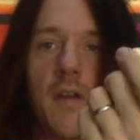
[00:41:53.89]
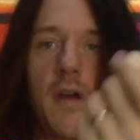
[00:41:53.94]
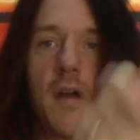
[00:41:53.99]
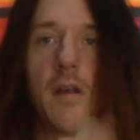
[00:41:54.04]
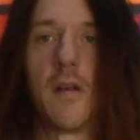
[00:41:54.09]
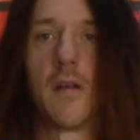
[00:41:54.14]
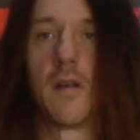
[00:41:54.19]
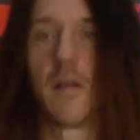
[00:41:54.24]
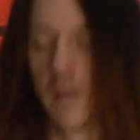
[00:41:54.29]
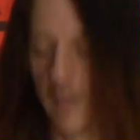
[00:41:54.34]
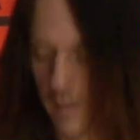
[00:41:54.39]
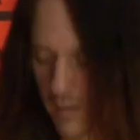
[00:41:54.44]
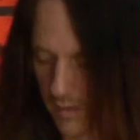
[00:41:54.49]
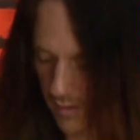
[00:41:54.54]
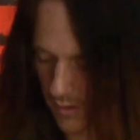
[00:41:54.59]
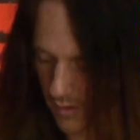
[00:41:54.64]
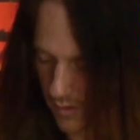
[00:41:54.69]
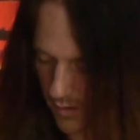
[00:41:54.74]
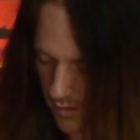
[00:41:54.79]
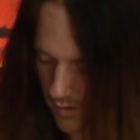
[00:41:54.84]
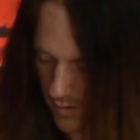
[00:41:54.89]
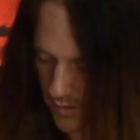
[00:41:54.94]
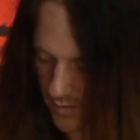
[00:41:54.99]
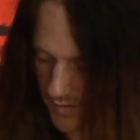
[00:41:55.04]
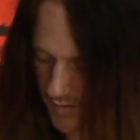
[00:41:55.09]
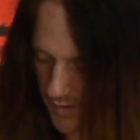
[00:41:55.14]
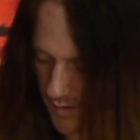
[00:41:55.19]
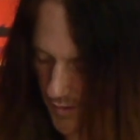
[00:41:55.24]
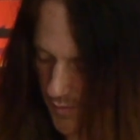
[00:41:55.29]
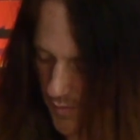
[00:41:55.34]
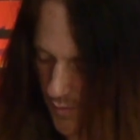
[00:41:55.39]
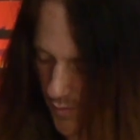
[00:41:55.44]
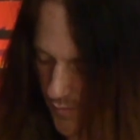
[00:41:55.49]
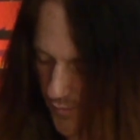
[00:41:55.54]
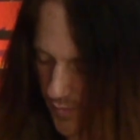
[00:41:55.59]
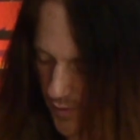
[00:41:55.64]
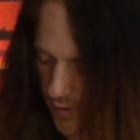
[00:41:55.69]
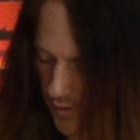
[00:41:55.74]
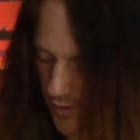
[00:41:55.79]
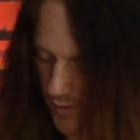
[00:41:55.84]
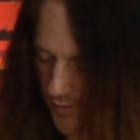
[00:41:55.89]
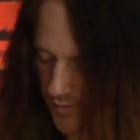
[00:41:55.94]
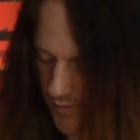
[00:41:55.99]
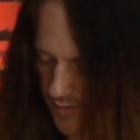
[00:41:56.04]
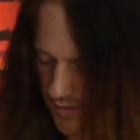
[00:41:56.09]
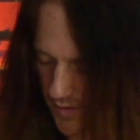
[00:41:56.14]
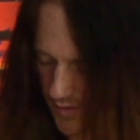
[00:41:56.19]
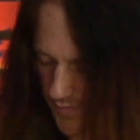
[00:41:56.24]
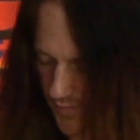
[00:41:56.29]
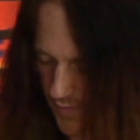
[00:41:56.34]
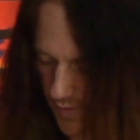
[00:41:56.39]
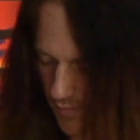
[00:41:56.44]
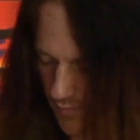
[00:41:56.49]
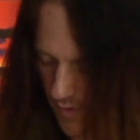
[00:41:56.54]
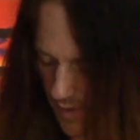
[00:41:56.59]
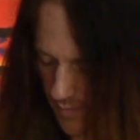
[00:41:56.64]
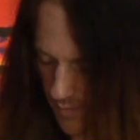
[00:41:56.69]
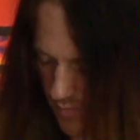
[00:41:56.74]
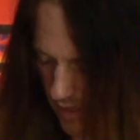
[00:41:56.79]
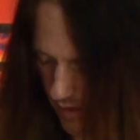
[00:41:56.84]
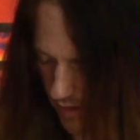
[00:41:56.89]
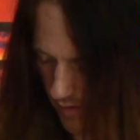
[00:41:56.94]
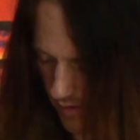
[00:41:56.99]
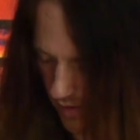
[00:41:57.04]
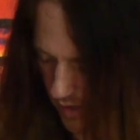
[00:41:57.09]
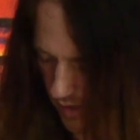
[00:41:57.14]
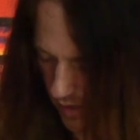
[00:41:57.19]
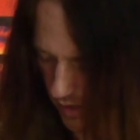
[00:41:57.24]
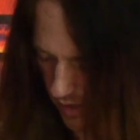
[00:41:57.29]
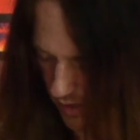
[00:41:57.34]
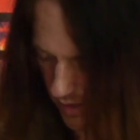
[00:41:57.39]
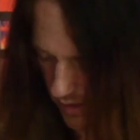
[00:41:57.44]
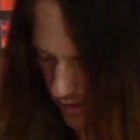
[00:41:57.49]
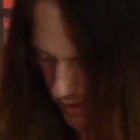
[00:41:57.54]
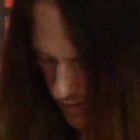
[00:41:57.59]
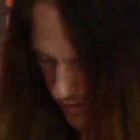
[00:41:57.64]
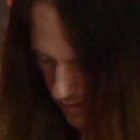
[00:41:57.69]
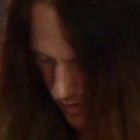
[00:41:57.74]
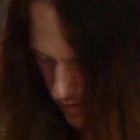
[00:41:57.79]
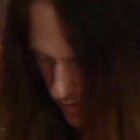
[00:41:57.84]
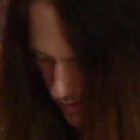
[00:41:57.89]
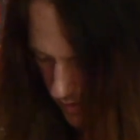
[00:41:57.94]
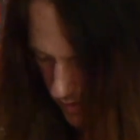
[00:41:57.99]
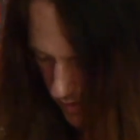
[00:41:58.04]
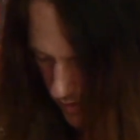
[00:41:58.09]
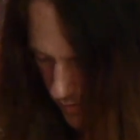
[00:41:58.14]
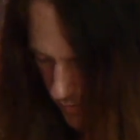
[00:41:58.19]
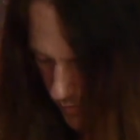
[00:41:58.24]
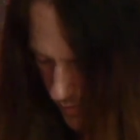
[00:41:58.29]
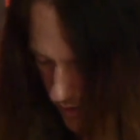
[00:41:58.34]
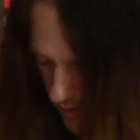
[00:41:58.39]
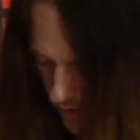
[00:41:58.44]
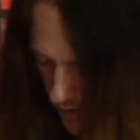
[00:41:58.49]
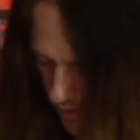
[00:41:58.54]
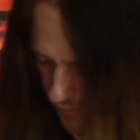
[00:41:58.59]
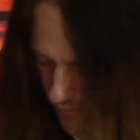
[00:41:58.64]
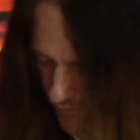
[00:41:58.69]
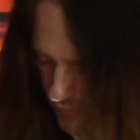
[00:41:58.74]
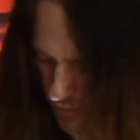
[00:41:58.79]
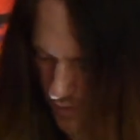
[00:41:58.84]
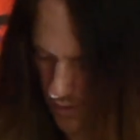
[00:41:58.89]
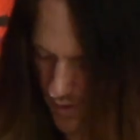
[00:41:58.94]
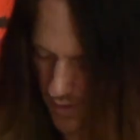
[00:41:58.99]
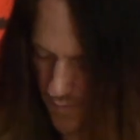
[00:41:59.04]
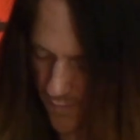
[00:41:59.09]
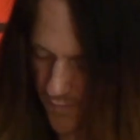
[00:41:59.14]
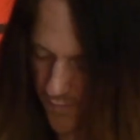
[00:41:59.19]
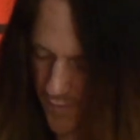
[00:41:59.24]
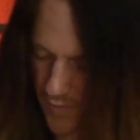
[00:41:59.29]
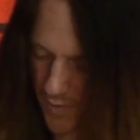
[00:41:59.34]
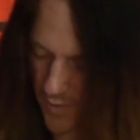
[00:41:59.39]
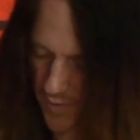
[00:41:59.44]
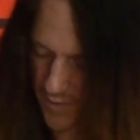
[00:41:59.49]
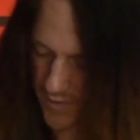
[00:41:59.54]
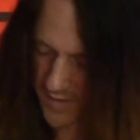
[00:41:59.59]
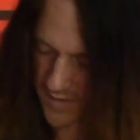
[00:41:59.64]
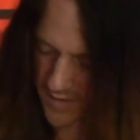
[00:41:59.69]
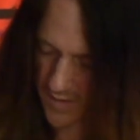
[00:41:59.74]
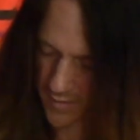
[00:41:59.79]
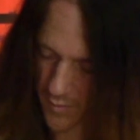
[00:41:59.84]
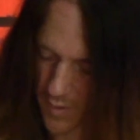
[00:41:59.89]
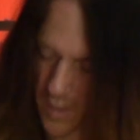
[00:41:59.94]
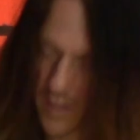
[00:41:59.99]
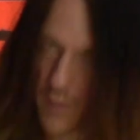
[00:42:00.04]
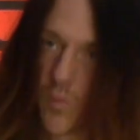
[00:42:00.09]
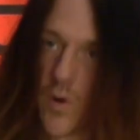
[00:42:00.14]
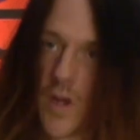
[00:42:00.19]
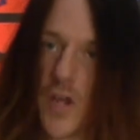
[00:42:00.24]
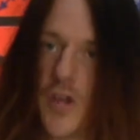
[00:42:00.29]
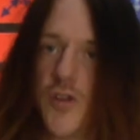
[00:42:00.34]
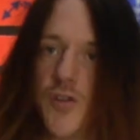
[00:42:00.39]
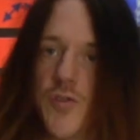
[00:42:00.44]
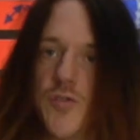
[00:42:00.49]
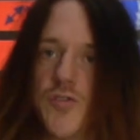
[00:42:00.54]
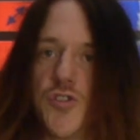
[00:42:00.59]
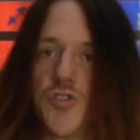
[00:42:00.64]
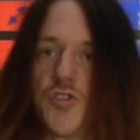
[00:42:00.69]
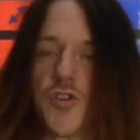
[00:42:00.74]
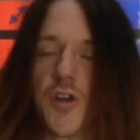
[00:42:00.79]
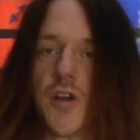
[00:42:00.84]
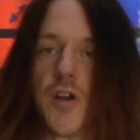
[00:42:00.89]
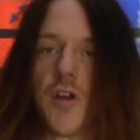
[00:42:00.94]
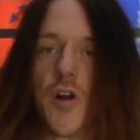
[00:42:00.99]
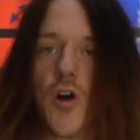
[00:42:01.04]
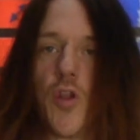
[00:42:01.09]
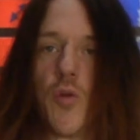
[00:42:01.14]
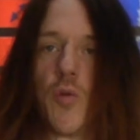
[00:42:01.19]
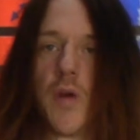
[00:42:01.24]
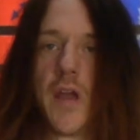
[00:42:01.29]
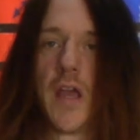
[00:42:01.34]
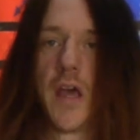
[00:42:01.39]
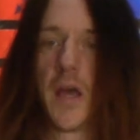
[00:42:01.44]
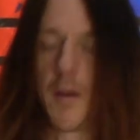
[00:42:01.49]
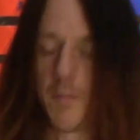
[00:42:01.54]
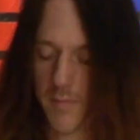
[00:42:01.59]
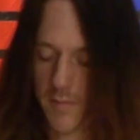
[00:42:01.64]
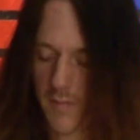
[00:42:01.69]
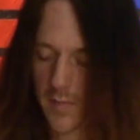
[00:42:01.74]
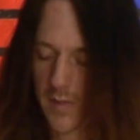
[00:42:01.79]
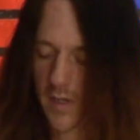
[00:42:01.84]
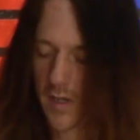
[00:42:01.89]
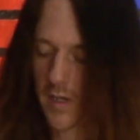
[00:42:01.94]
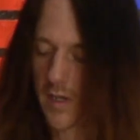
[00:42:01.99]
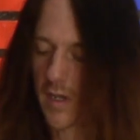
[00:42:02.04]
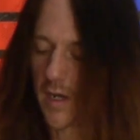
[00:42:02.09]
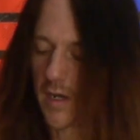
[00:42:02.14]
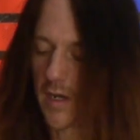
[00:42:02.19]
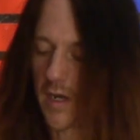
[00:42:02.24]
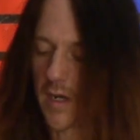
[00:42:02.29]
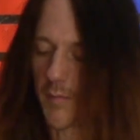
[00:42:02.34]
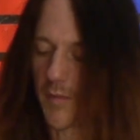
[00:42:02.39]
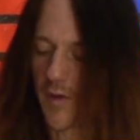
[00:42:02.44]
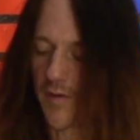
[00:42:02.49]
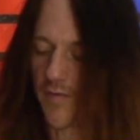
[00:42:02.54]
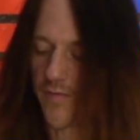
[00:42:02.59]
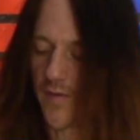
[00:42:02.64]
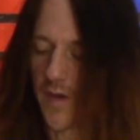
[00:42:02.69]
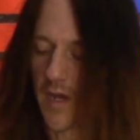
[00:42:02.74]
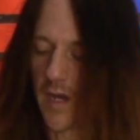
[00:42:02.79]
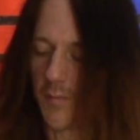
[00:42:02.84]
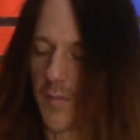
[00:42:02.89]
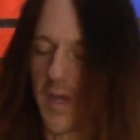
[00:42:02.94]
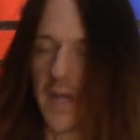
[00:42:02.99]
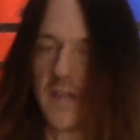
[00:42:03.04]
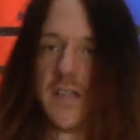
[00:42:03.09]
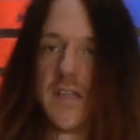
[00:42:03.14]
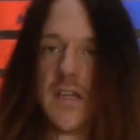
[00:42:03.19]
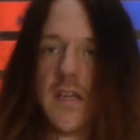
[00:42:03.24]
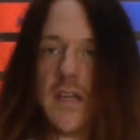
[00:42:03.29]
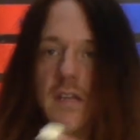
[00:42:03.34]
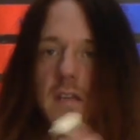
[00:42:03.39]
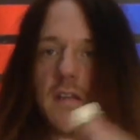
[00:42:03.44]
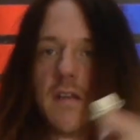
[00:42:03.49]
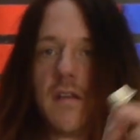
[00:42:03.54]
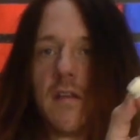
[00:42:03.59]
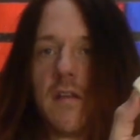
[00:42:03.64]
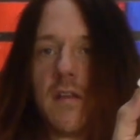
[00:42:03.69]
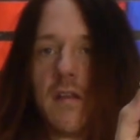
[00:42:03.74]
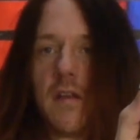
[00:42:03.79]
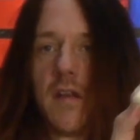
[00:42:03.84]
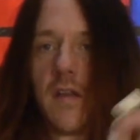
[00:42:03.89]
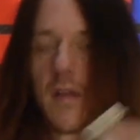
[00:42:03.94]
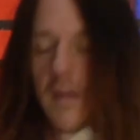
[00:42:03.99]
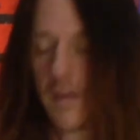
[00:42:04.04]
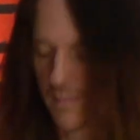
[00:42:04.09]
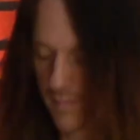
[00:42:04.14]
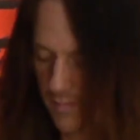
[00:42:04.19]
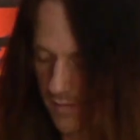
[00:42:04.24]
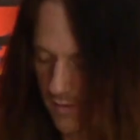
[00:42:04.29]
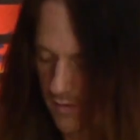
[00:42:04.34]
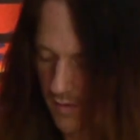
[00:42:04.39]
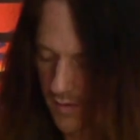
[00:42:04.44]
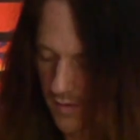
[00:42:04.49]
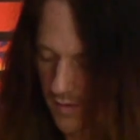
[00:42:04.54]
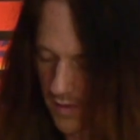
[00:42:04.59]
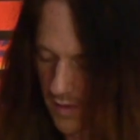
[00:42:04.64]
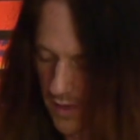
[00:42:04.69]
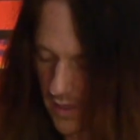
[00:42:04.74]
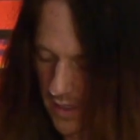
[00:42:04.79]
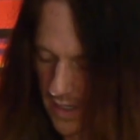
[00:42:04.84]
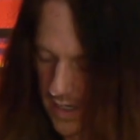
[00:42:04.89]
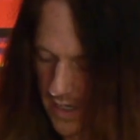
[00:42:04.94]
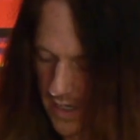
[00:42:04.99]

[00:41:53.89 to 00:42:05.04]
on. So hopefully those will just fit right back on again. We've got our volume first. So what you do is you turn it all the way up, and then I'm going to find my 10, you know, and